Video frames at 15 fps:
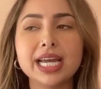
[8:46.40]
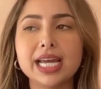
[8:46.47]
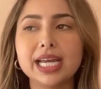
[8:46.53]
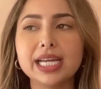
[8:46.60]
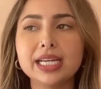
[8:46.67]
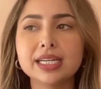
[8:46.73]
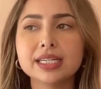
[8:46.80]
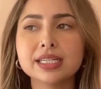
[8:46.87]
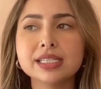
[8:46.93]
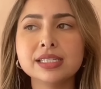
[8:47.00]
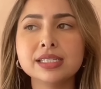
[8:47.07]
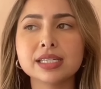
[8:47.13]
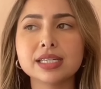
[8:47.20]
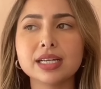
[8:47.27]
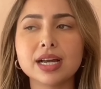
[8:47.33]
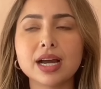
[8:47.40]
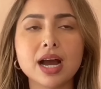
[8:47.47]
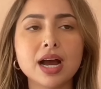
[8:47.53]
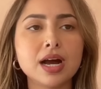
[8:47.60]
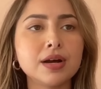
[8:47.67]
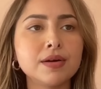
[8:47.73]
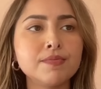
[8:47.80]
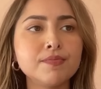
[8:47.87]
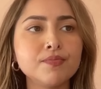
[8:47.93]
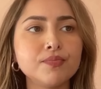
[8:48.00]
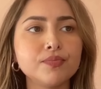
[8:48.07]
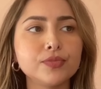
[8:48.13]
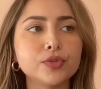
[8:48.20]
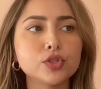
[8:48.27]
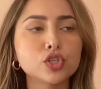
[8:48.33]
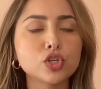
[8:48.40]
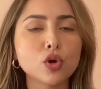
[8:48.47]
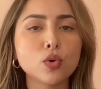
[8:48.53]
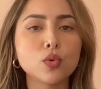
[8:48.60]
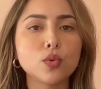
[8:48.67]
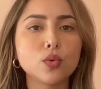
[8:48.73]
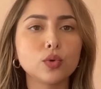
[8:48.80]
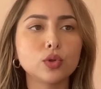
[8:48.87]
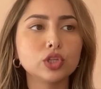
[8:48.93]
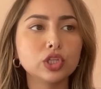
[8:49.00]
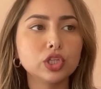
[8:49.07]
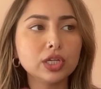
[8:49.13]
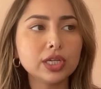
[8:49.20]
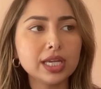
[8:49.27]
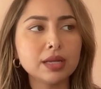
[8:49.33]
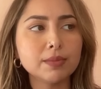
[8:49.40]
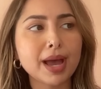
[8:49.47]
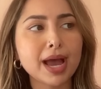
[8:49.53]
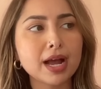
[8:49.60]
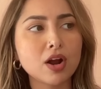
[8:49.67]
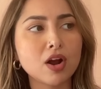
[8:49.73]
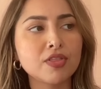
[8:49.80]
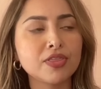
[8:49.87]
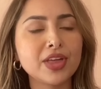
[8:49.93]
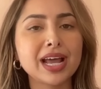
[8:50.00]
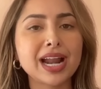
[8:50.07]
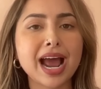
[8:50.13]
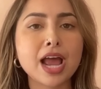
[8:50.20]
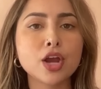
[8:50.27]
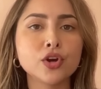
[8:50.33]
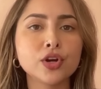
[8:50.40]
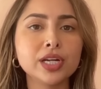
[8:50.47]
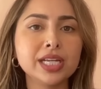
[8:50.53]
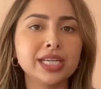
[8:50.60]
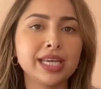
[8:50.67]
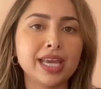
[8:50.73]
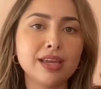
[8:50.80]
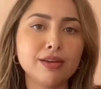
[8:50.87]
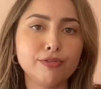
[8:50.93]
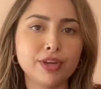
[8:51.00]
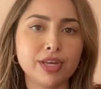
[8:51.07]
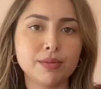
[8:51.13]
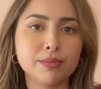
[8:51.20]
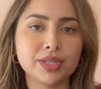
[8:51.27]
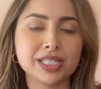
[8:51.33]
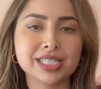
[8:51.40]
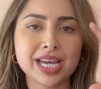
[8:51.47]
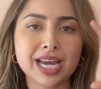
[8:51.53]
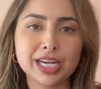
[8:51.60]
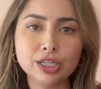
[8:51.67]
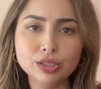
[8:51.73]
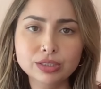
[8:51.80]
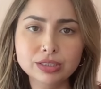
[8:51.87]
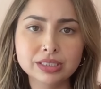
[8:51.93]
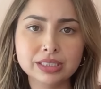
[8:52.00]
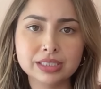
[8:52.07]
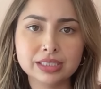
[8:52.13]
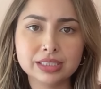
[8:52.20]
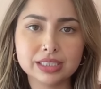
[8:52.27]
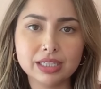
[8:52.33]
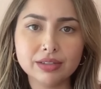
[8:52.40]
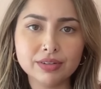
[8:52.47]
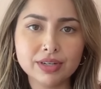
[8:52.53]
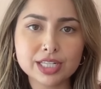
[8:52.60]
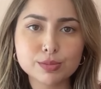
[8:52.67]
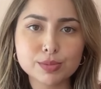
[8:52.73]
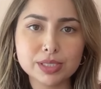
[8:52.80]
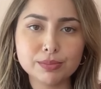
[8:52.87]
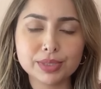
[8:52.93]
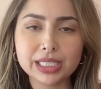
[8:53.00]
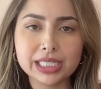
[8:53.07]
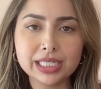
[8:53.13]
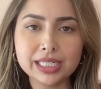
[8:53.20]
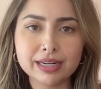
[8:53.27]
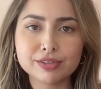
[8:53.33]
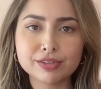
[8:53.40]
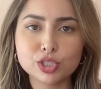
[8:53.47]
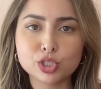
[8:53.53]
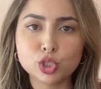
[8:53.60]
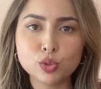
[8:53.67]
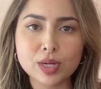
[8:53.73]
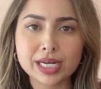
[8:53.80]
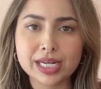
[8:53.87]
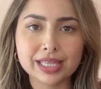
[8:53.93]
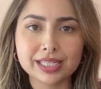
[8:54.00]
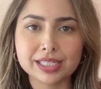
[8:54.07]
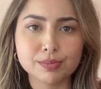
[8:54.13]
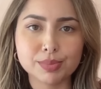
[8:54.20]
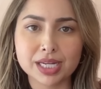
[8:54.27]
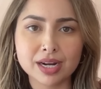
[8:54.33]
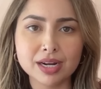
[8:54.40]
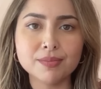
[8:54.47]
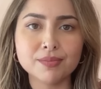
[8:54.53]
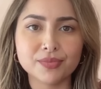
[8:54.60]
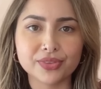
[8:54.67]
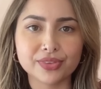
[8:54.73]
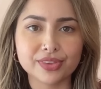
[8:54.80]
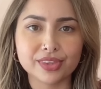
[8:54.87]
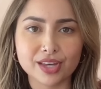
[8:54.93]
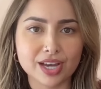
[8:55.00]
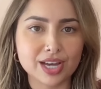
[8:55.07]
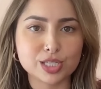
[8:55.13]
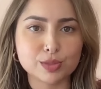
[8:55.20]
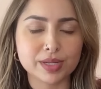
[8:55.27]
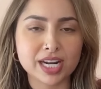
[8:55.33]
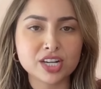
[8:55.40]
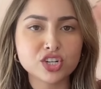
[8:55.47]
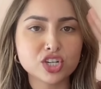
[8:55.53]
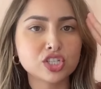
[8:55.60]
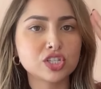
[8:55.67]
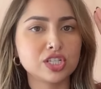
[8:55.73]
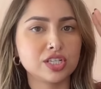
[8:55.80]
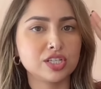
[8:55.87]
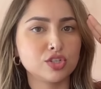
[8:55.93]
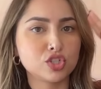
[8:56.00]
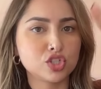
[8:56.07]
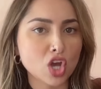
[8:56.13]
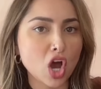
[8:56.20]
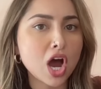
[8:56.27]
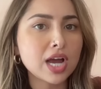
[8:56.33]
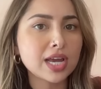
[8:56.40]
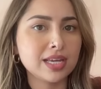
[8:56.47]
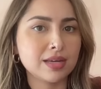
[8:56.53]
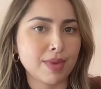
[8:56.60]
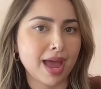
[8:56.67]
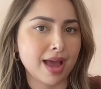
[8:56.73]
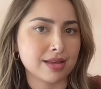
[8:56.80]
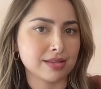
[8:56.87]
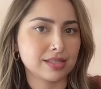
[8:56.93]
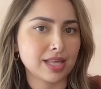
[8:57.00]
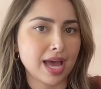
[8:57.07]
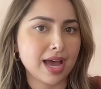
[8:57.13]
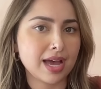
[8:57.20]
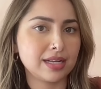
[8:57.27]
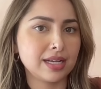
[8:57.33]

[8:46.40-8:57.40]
Mm-hmm. And, um, so looking back on that, I already gave him the title of a husband, mm-hmm. but he mm-hmm. didn't have to do anything to become the husband. I just saw him as that.